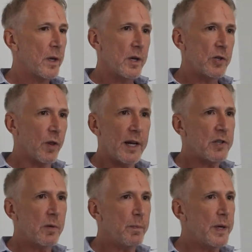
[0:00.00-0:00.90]
So that's
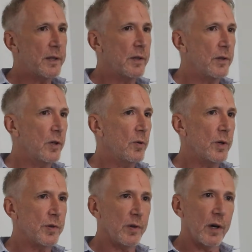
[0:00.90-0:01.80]
the big to-do
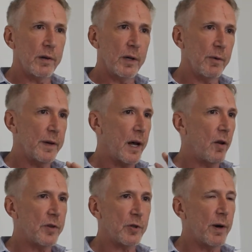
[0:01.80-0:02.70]
is, we've got
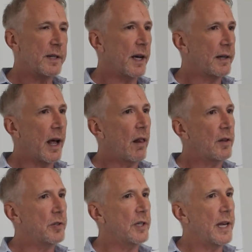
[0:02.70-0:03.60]
all this great
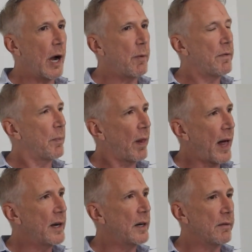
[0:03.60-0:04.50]
technology, now we've
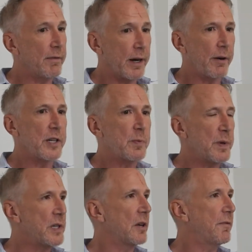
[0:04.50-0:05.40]
applied it in a very
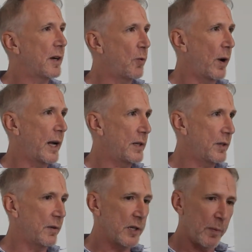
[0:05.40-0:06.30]
specific way,
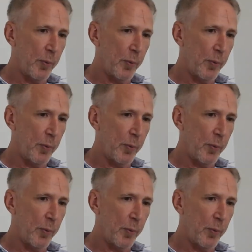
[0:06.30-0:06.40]
so it's a